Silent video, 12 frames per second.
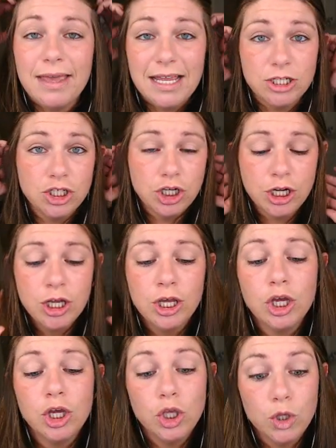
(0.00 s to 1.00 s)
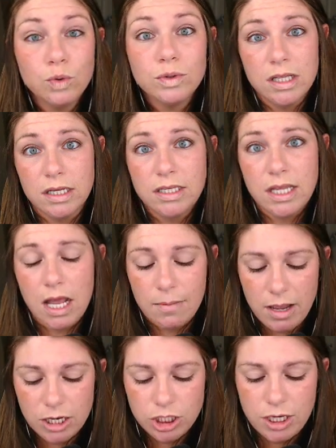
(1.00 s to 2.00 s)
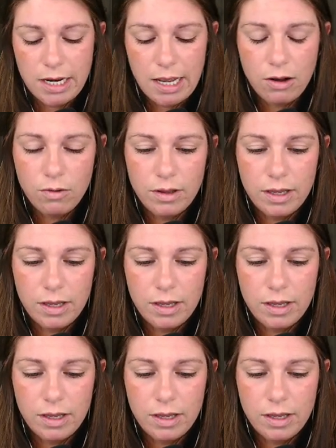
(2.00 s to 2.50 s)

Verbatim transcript: enter, use this animation now.